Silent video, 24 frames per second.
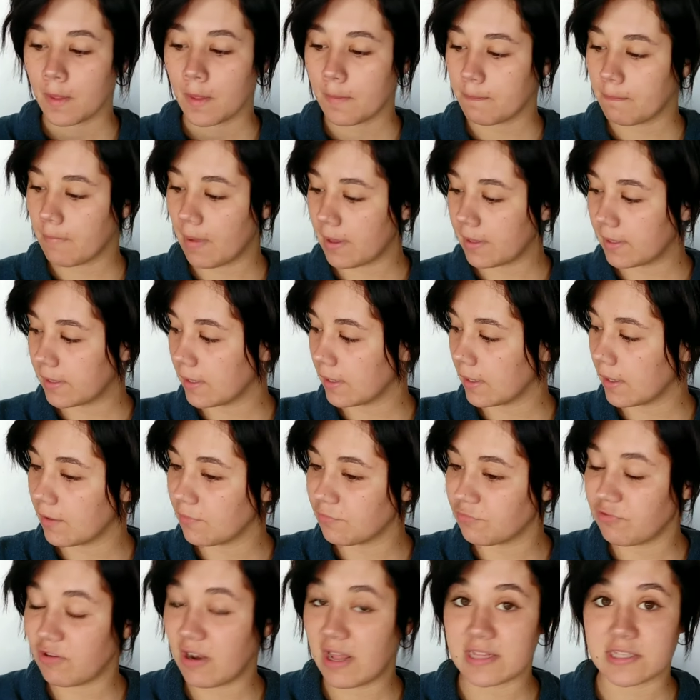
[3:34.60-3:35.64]
making a
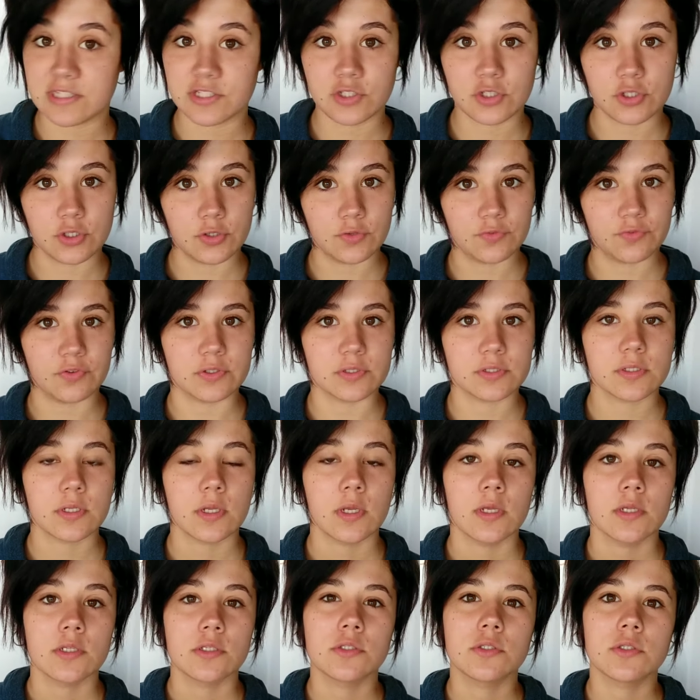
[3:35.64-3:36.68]
flat surface.
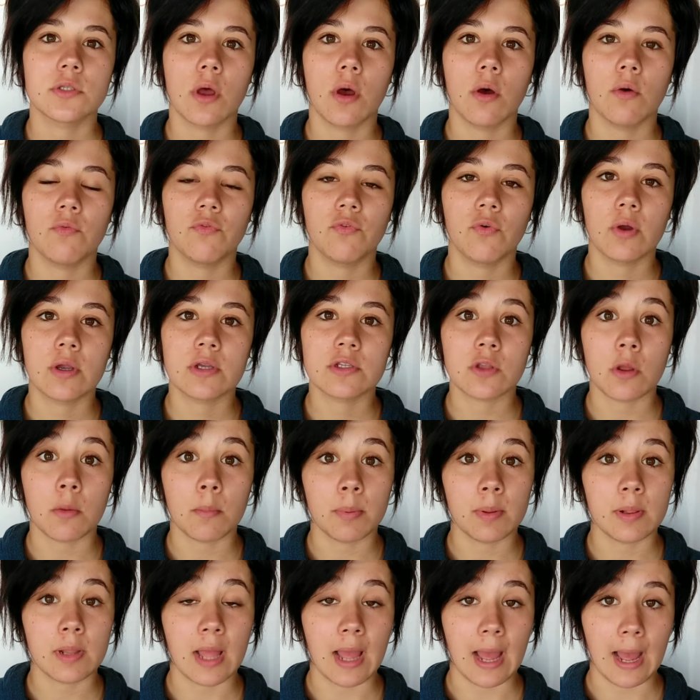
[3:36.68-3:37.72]
So, for
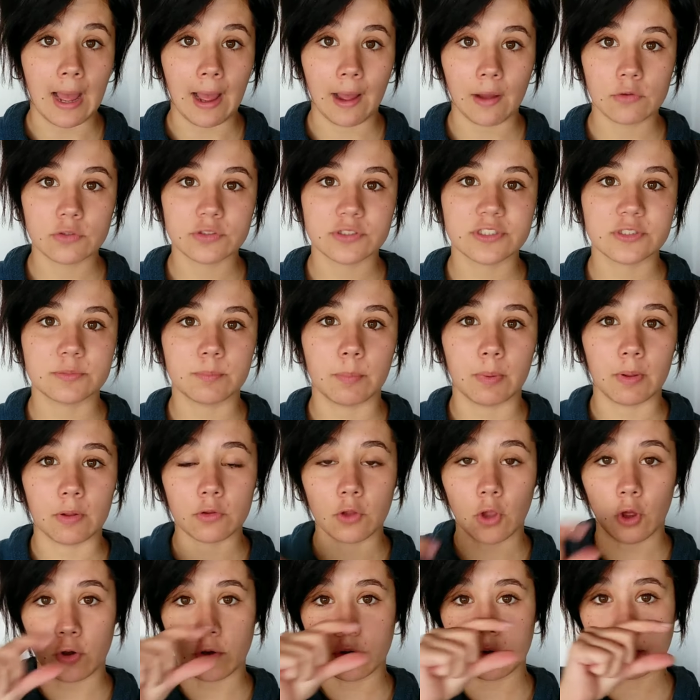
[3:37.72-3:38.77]
example, a house is built
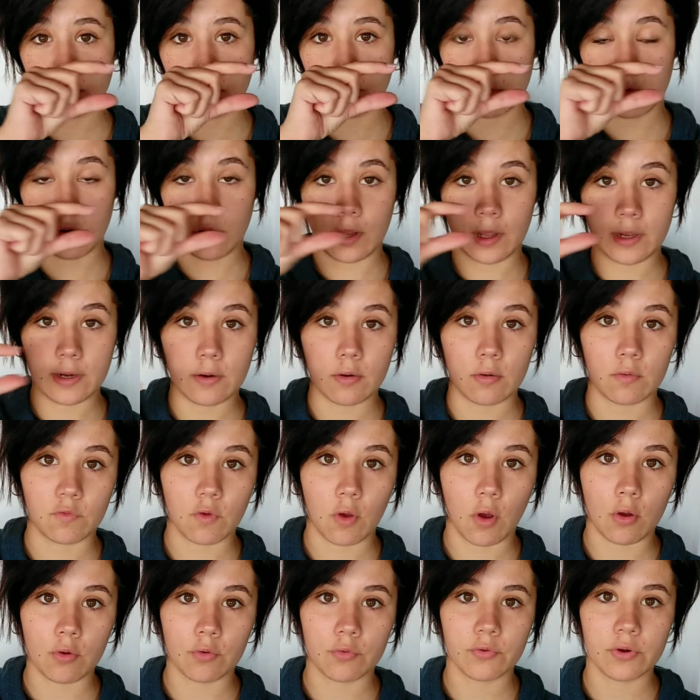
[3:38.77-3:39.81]
on a layer of
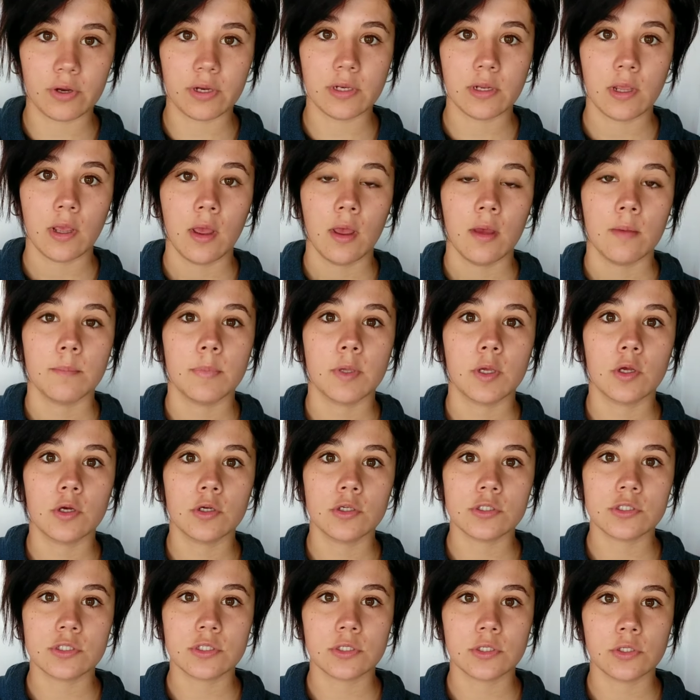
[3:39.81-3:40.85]
concrete
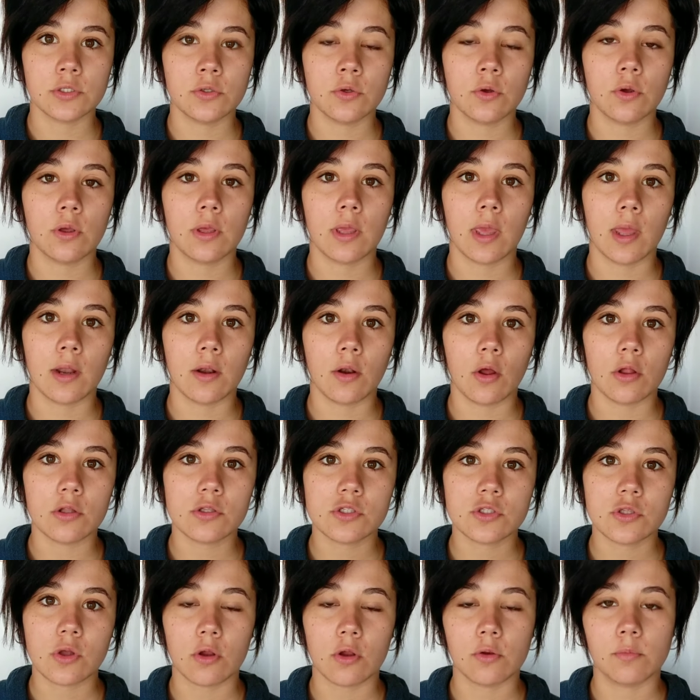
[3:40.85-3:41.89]
because you cannot
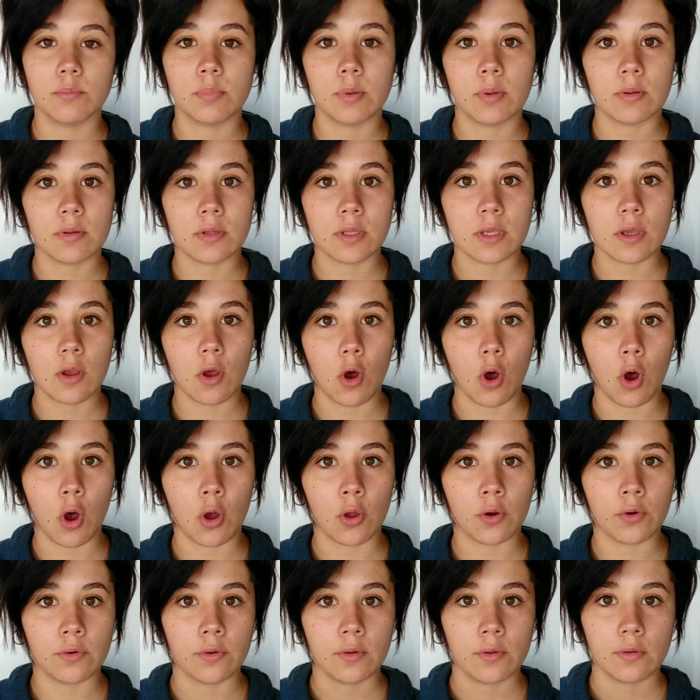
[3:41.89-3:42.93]
start building
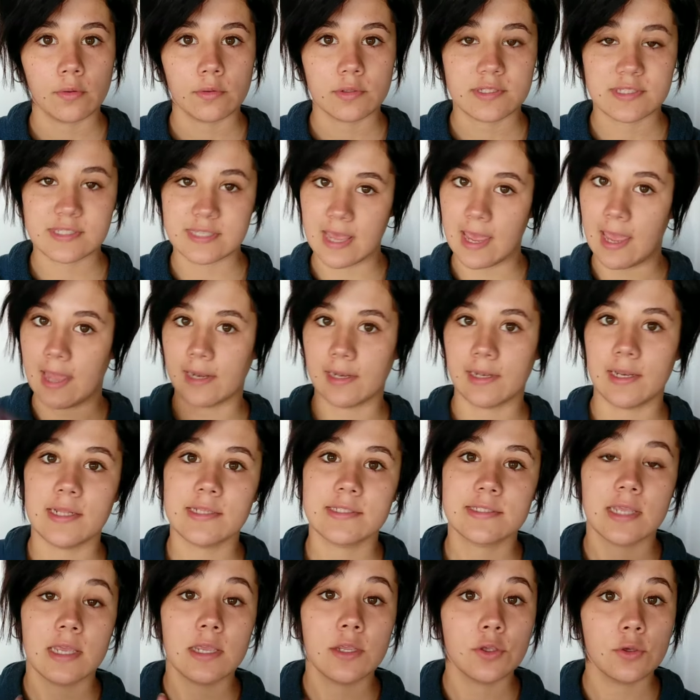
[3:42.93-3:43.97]
on sand. Let's
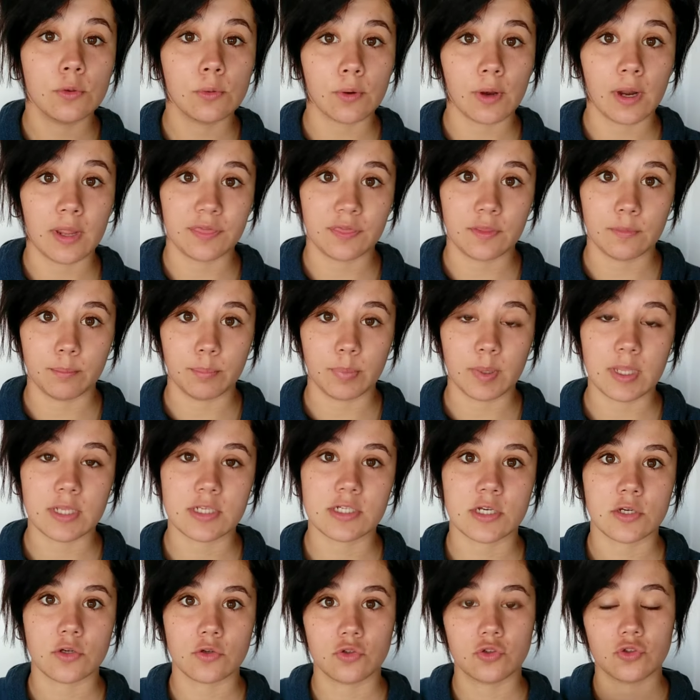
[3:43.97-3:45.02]
say you're at the beach
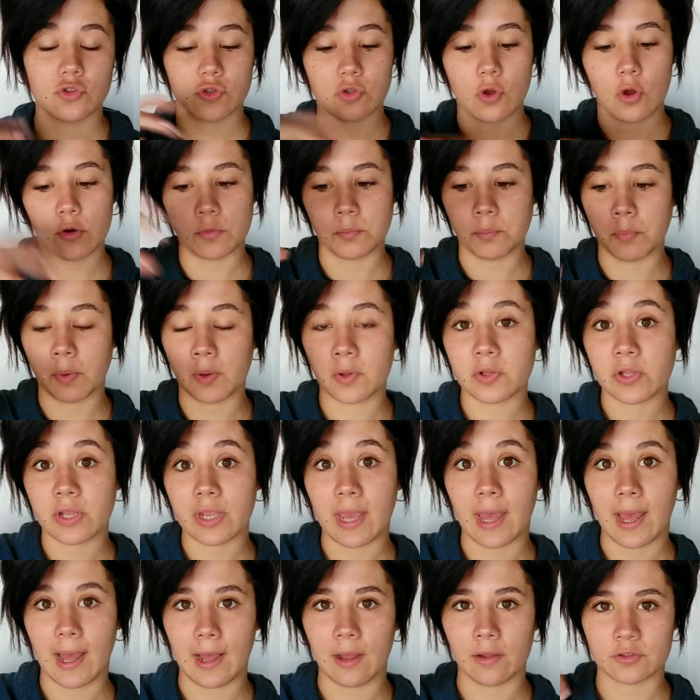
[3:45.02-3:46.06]
and you start building
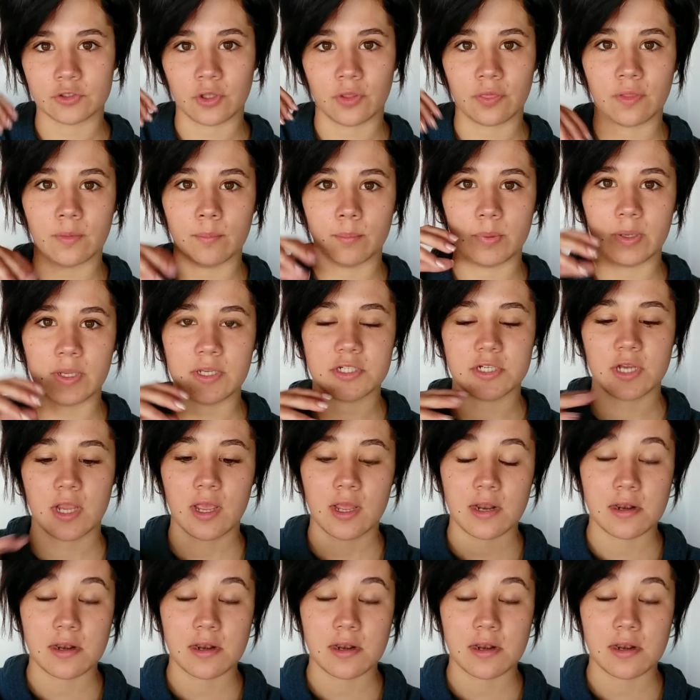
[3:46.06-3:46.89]
a house on the beach.